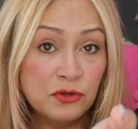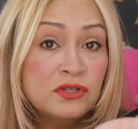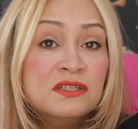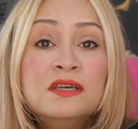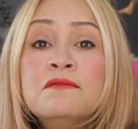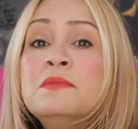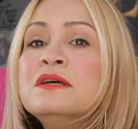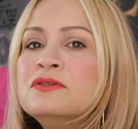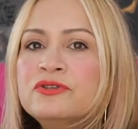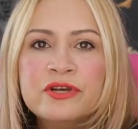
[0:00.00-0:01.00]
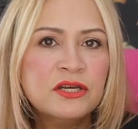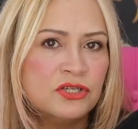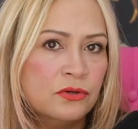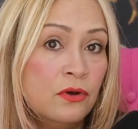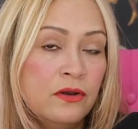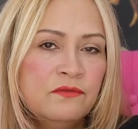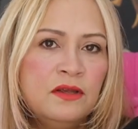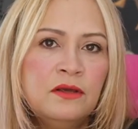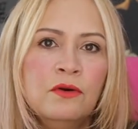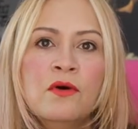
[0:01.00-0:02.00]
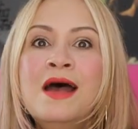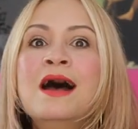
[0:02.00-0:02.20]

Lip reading: you just give me a suggestion on a video.